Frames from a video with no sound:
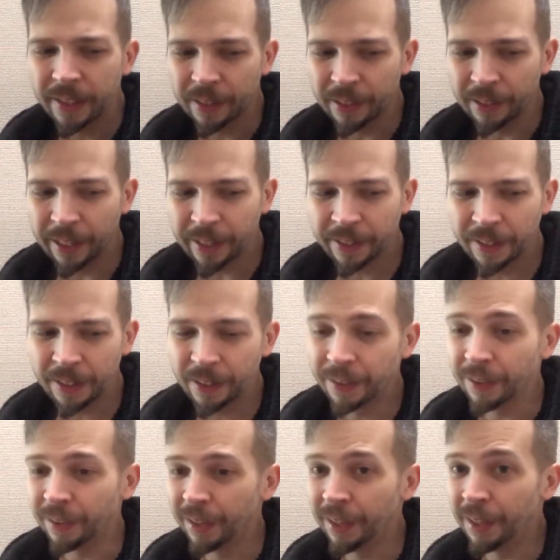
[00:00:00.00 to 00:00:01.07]

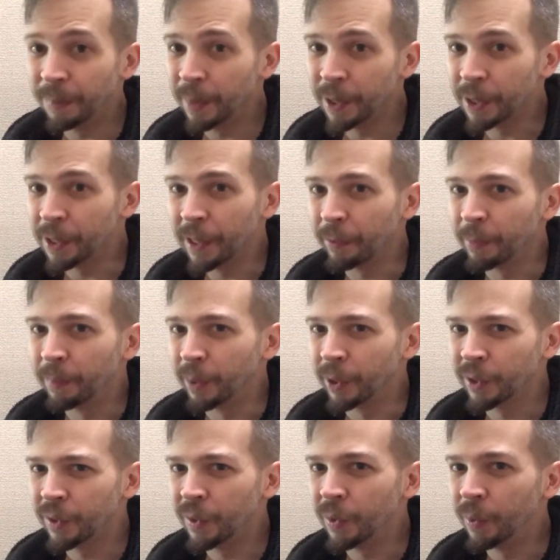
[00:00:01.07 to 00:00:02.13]
collected in a bunch of different
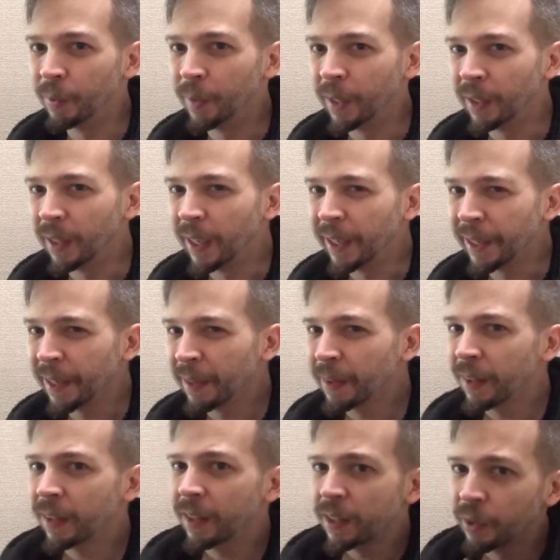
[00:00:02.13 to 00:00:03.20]
books too, but like
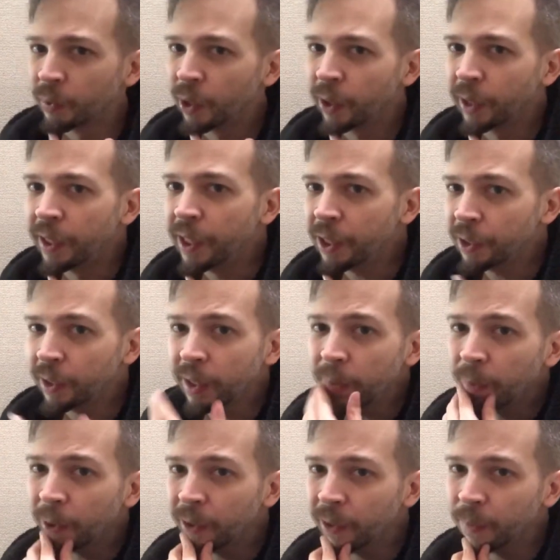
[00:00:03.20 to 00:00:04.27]
it's
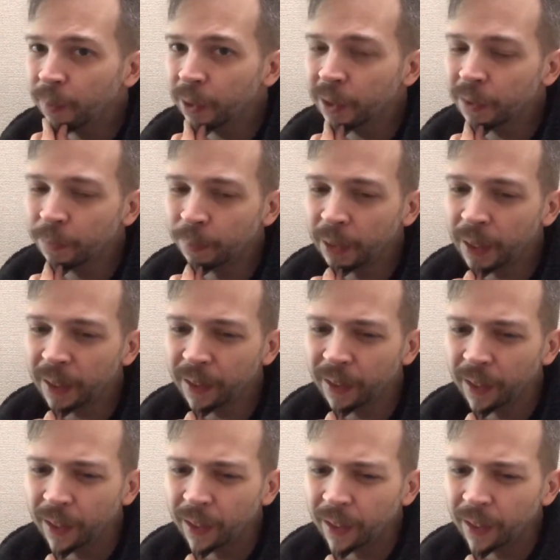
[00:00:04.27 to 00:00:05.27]
initially part of the Books of Blood,